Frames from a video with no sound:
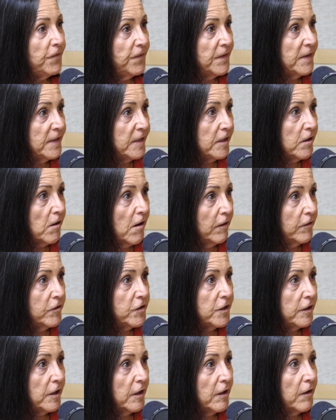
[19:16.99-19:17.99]
the
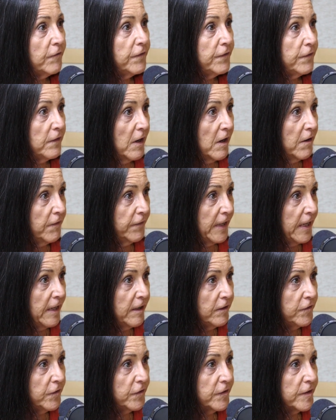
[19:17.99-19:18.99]
physiology of, of
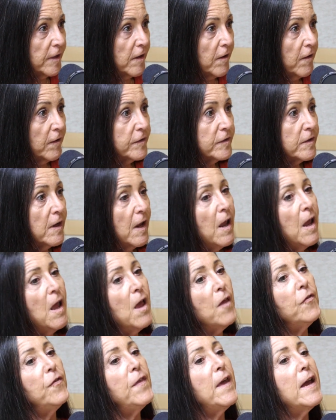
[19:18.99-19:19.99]
cancer cells,
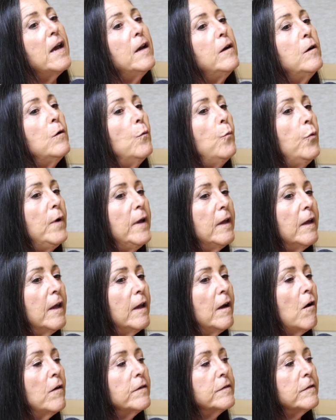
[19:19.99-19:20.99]
then we
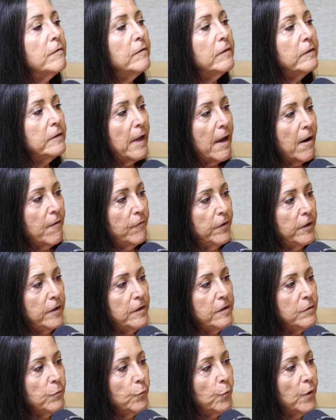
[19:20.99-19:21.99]
can also
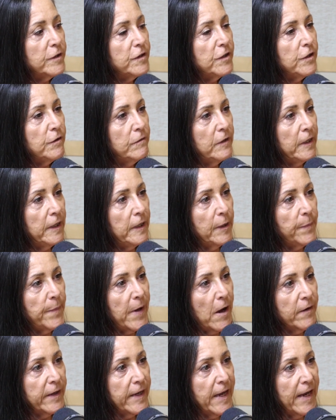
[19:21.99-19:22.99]
leverage what's unique
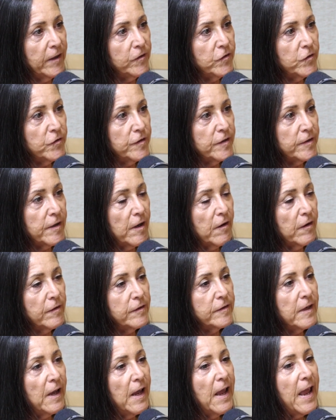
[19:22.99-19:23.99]
about cancer
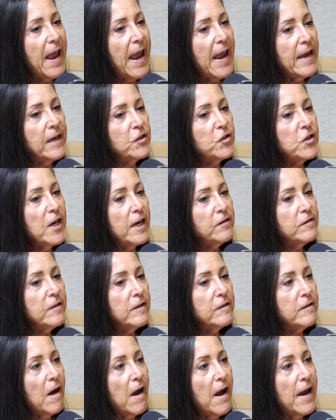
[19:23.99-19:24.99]
cells and change
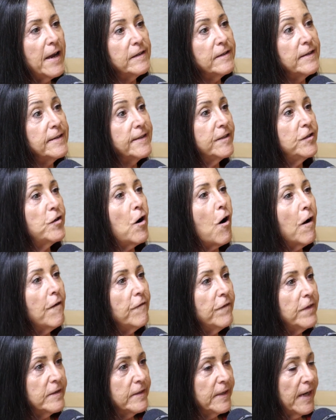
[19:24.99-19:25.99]
the diet to
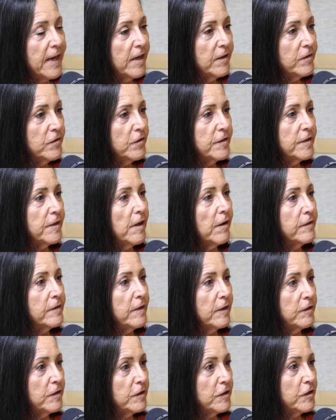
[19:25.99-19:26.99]
starve the cancer
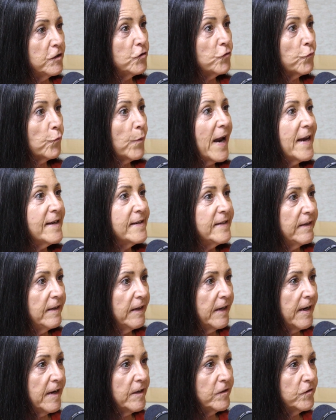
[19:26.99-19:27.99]
cells and stress
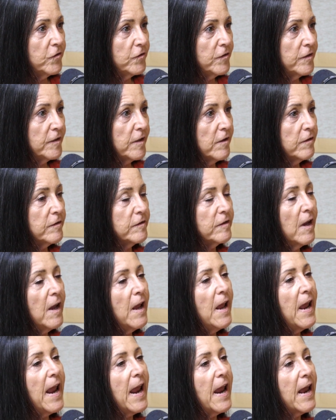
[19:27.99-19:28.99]
the cancer cells mm.
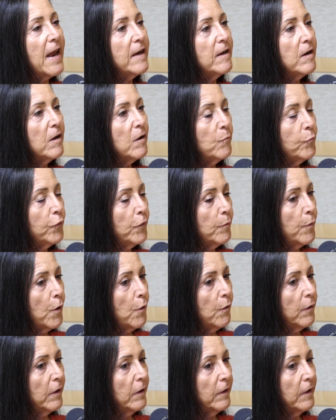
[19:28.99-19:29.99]
and
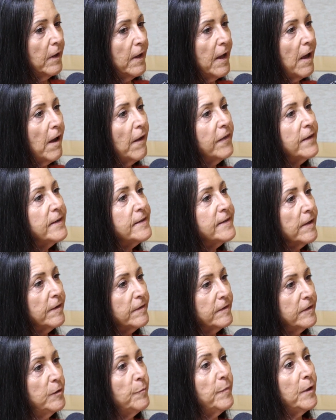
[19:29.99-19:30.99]
promote the healthy
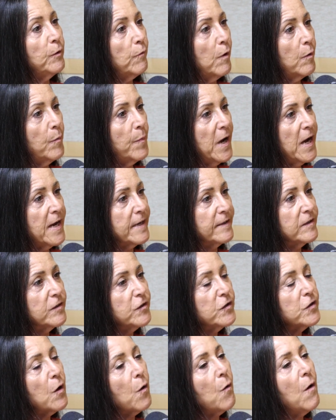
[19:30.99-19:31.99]
cells to be
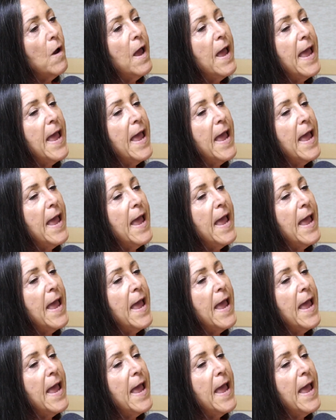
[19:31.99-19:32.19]
robust. So,